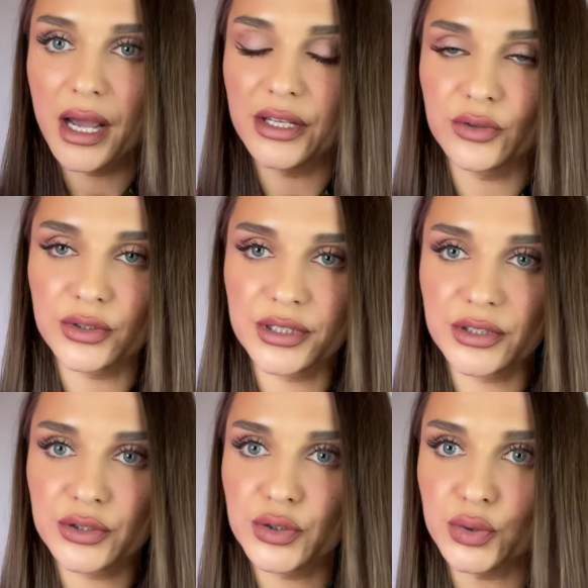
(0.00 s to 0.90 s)
In order
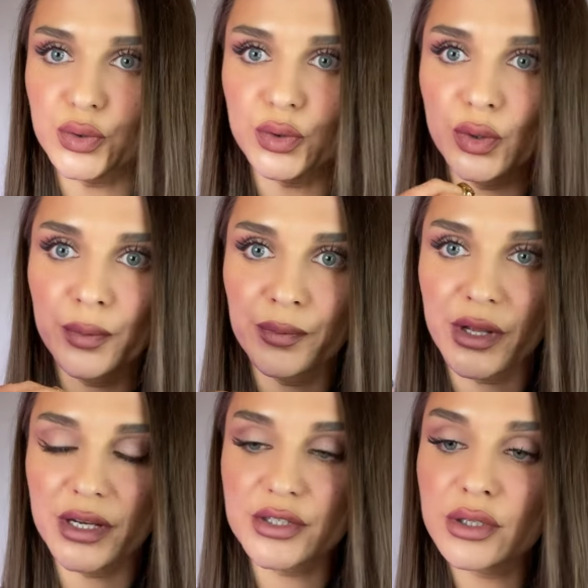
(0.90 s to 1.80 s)
to
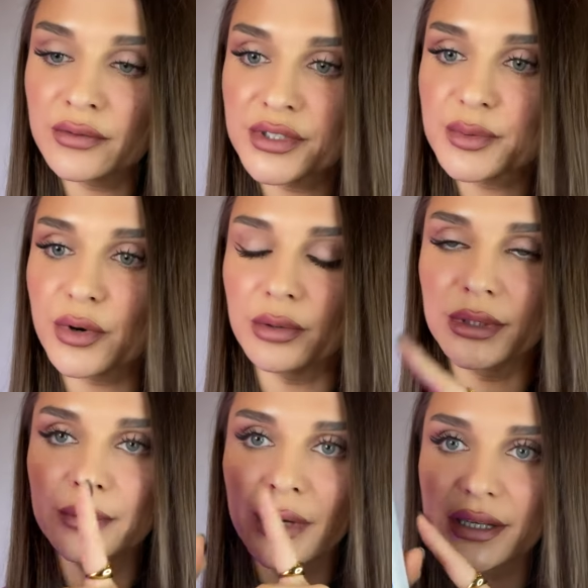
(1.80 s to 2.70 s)
solve this
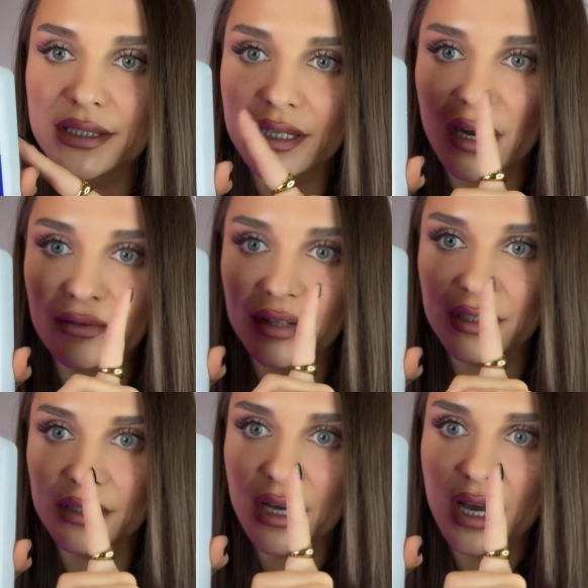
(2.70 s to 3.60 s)
problem, I
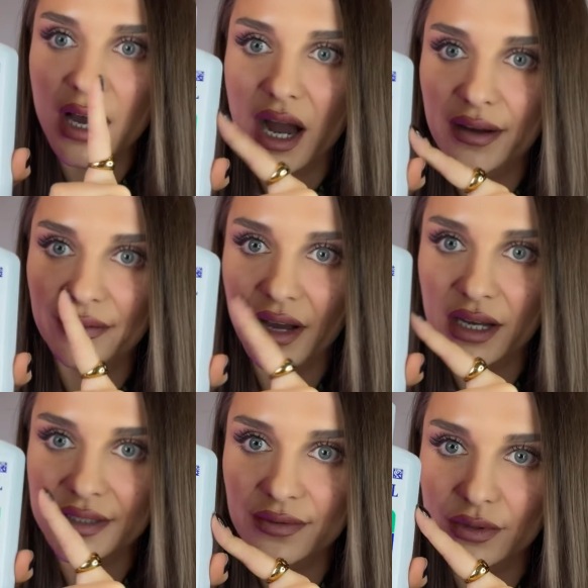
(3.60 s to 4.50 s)
discovered
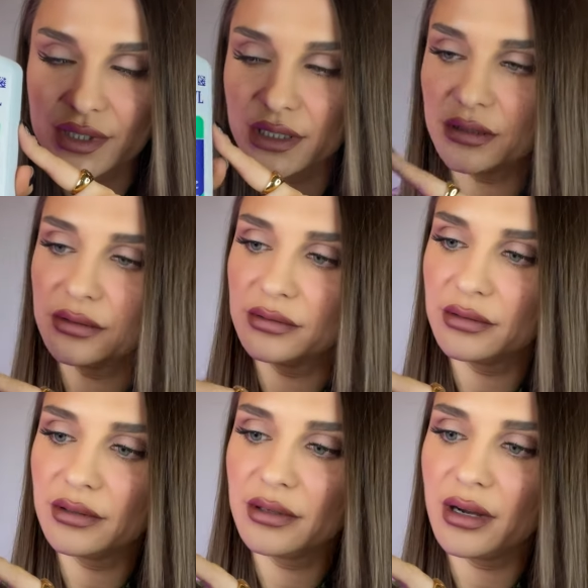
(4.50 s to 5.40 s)
Alphosyl.
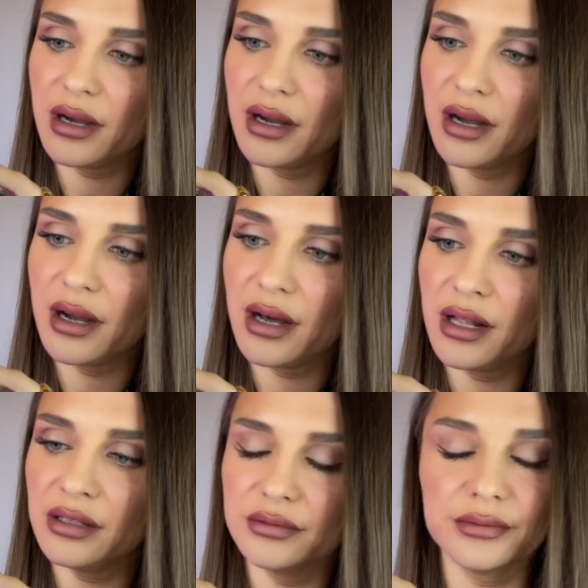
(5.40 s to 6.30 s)

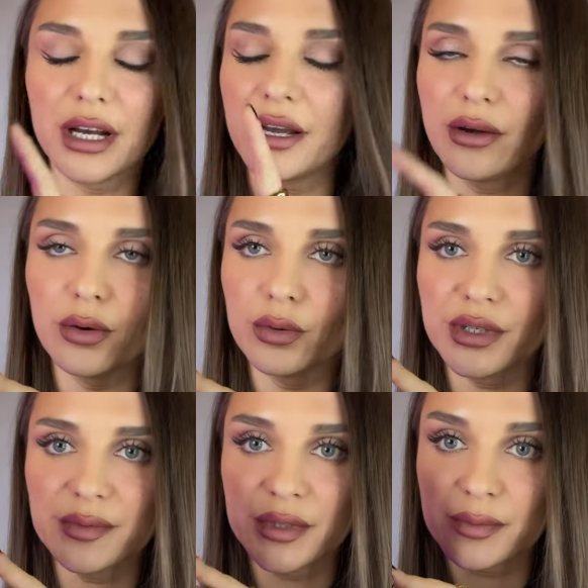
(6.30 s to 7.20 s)
I
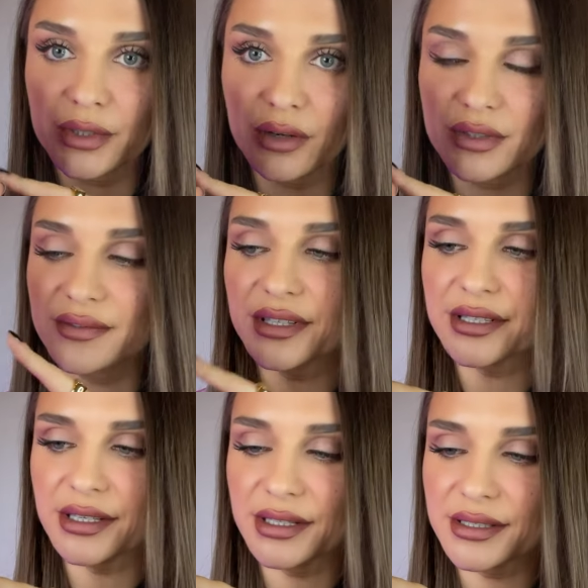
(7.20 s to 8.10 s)
always mispronounce
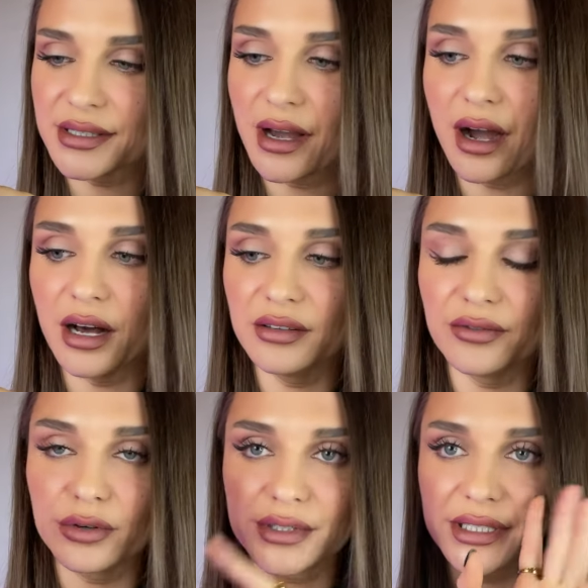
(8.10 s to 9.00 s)
this, it's
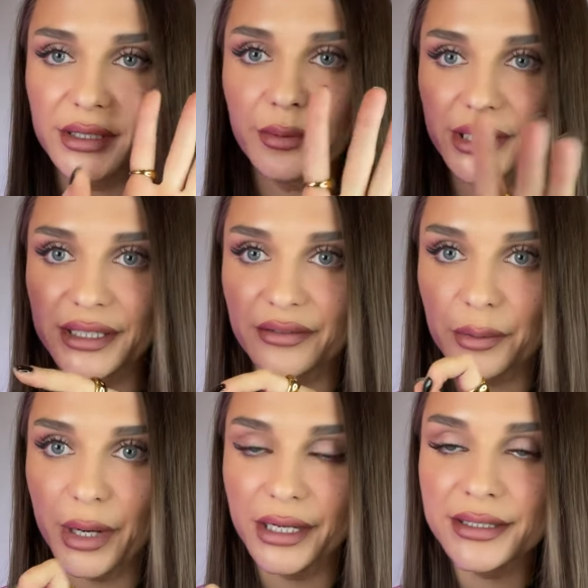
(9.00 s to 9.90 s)
Alphosyl, but never
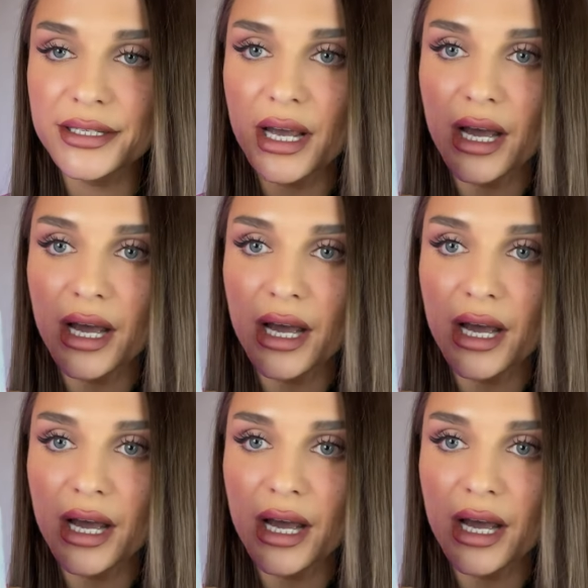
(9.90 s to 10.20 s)
mind.